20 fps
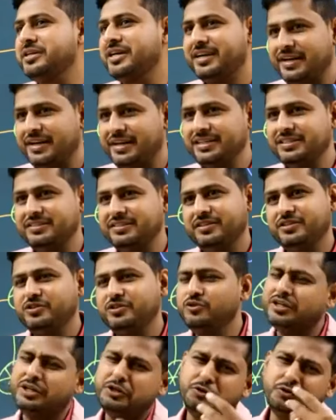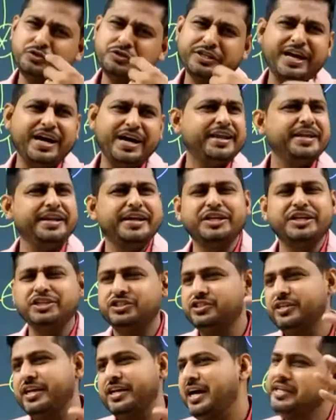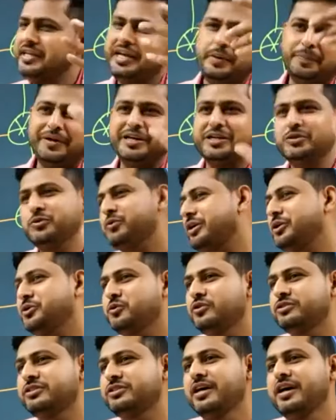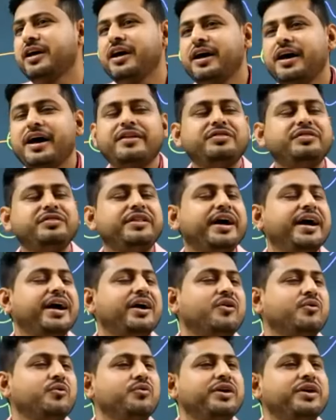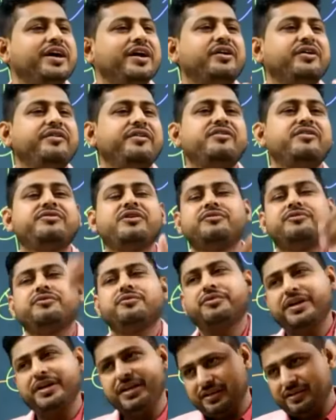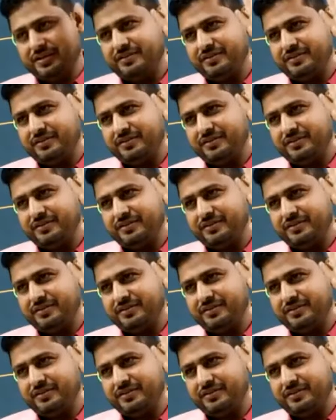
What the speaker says: address. You can use any range, any IP address you can use, and that we are giving for free.